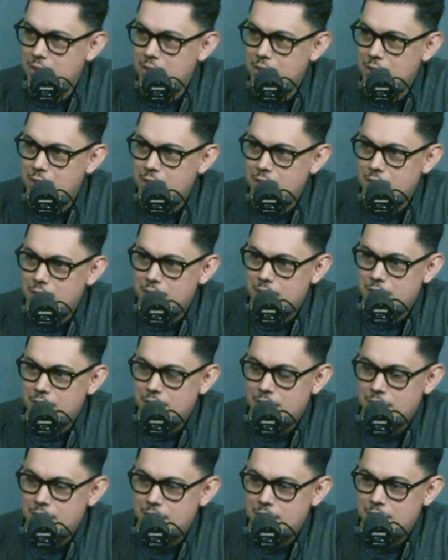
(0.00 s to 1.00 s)

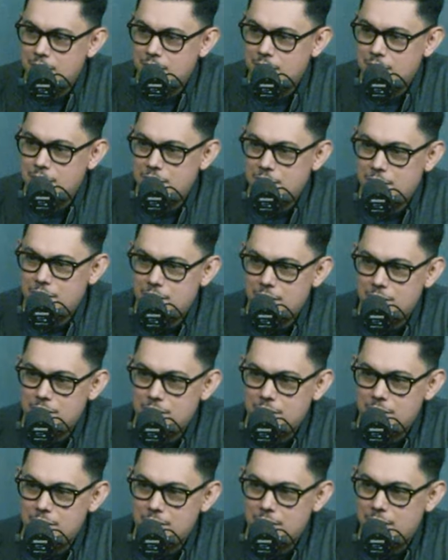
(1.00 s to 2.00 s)

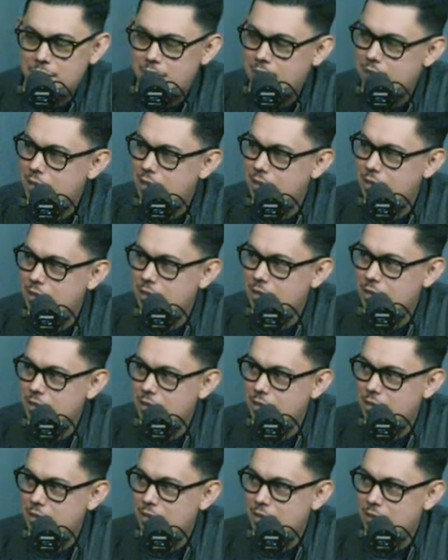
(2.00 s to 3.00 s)
This person isn't speaking.